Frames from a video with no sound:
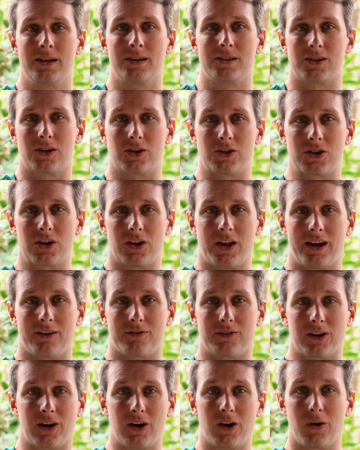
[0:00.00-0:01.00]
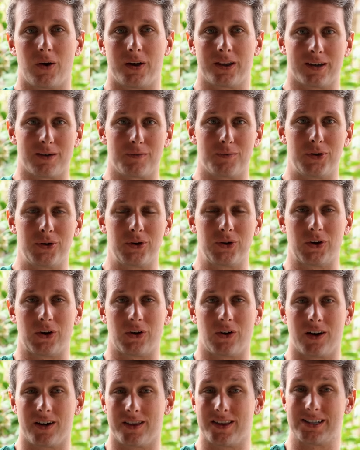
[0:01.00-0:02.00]
So she'll have to go on the computer
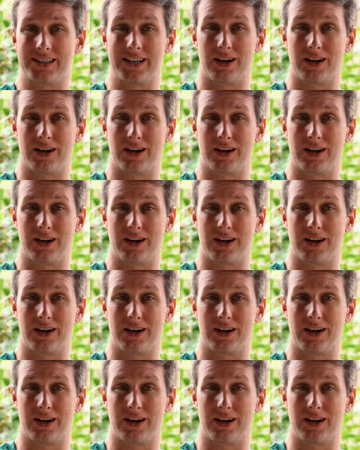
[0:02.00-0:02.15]
or on the